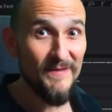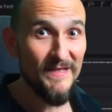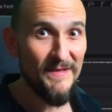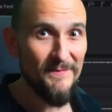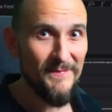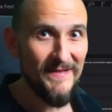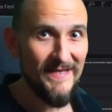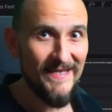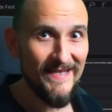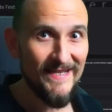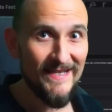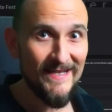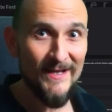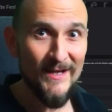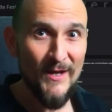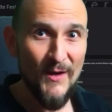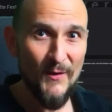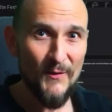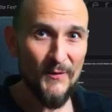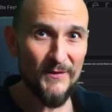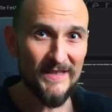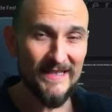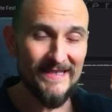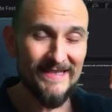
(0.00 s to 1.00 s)
And then I'll see
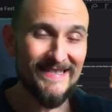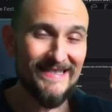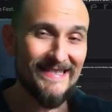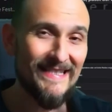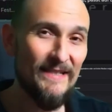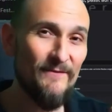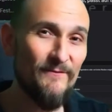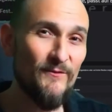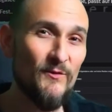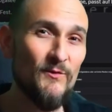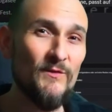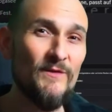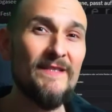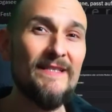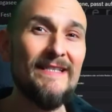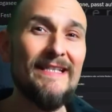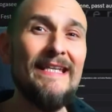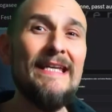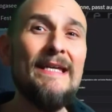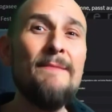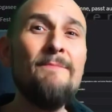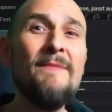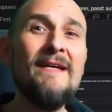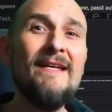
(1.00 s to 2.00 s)
you in the next video
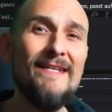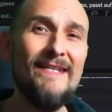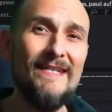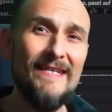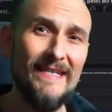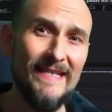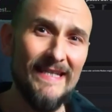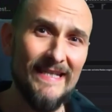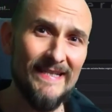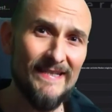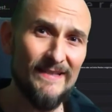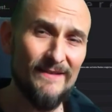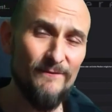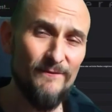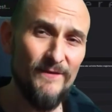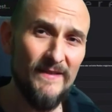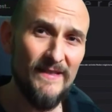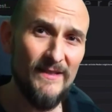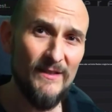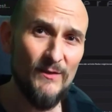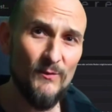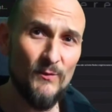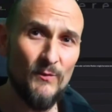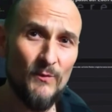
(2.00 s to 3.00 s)
where it's all
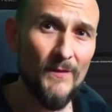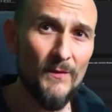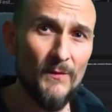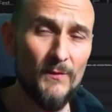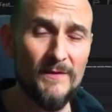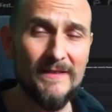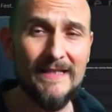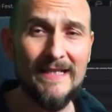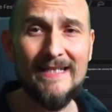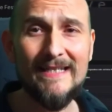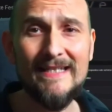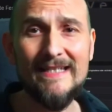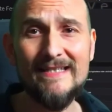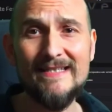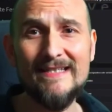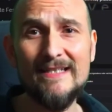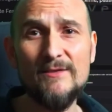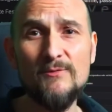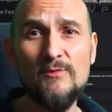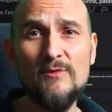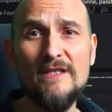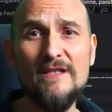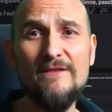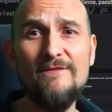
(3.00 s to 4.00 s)
about fishing again in
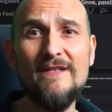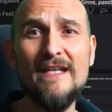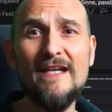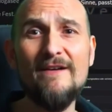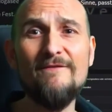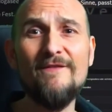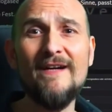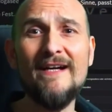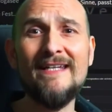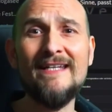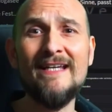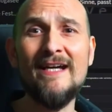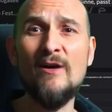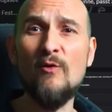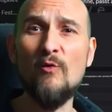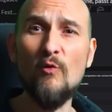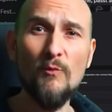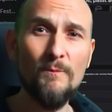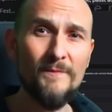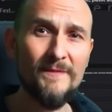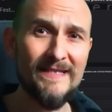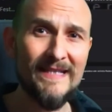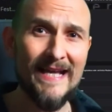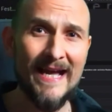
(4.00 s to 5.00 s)
Russian Fishing
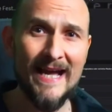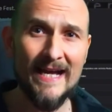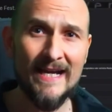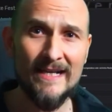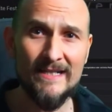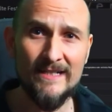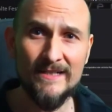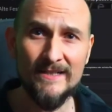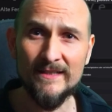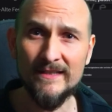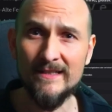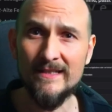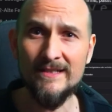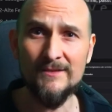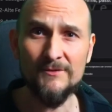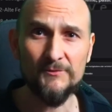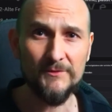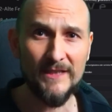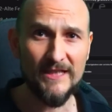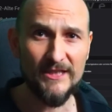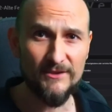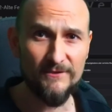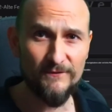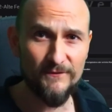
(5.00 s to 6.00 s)
4.
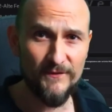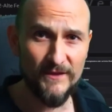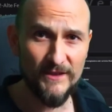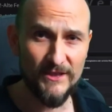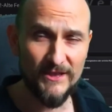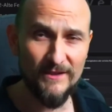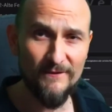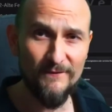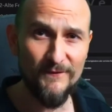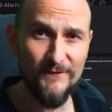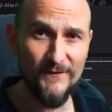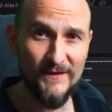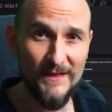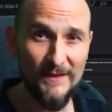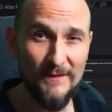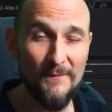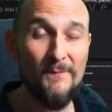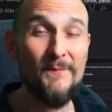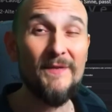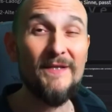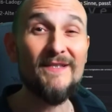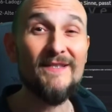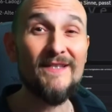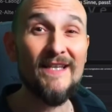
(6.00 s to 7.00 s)
Until then,
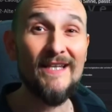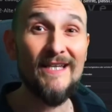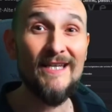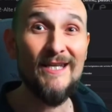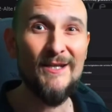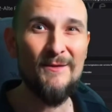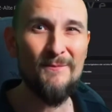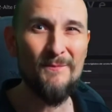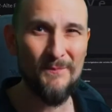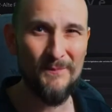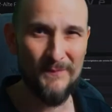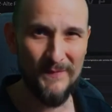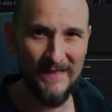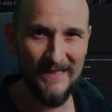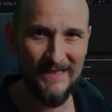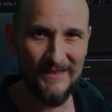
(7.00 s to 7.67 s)
Petri Hail.